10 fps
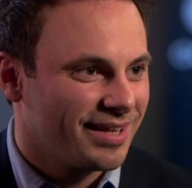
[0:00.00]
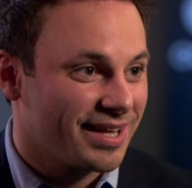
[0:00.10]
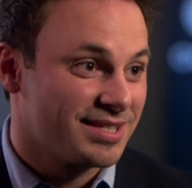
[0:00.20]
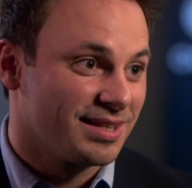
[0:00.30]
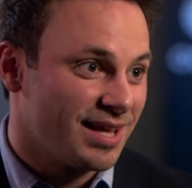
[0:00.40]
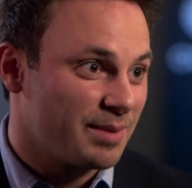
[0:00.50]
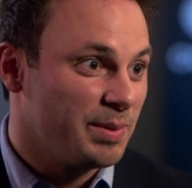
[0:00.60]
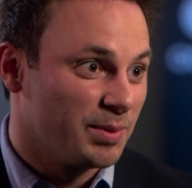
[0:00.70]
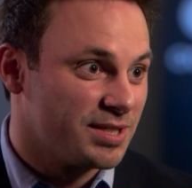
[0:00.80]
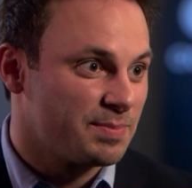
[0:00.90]
That gets a lot of
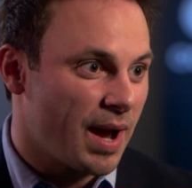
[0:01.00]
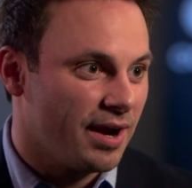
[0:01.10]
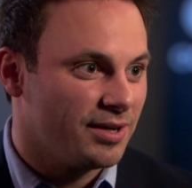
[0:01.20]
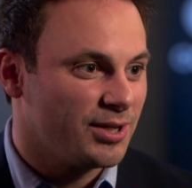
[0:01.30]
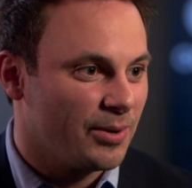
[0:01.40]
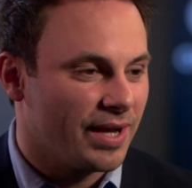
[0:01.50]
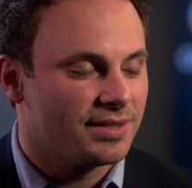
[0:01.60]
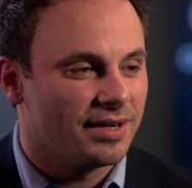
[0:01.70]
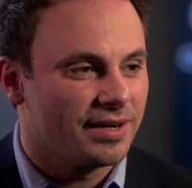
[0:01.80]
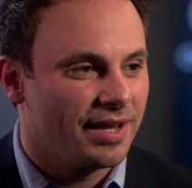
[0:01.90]
people inspired to go
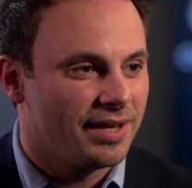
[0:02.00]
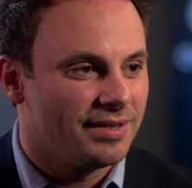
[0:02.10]
out there.